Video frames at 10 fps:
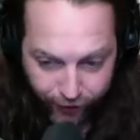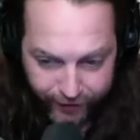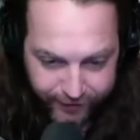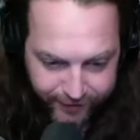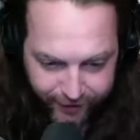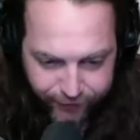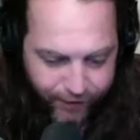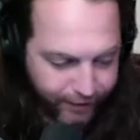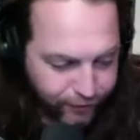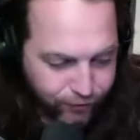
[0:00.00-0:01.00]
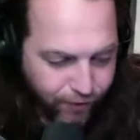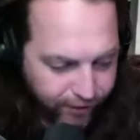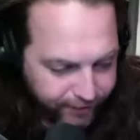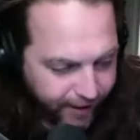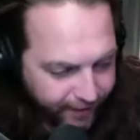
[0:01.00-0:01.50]
And it's like a fucking
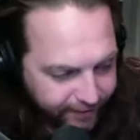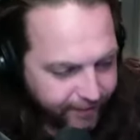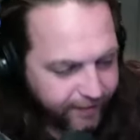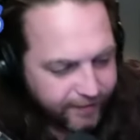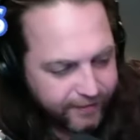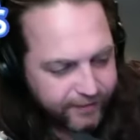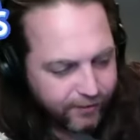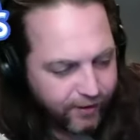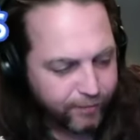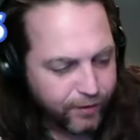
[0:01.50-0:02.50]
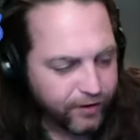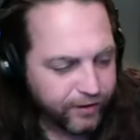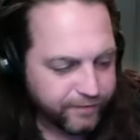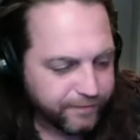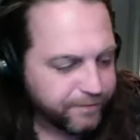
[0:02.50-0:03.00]
drug den. So I'm good.